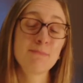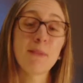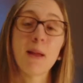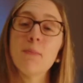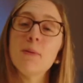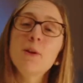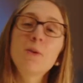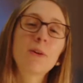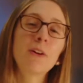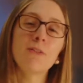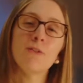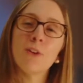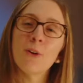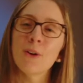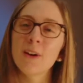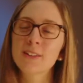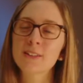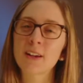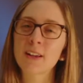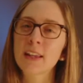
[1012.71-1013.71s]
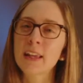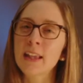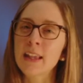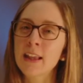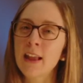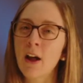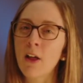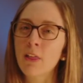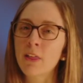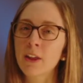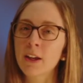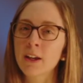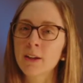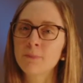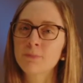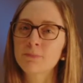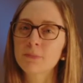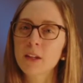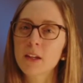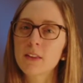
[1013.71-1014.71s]
Maybe you want to focus on eating healthier
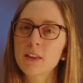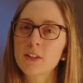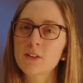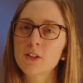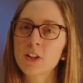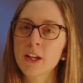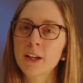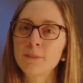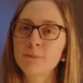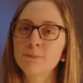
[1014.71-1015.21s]
this year.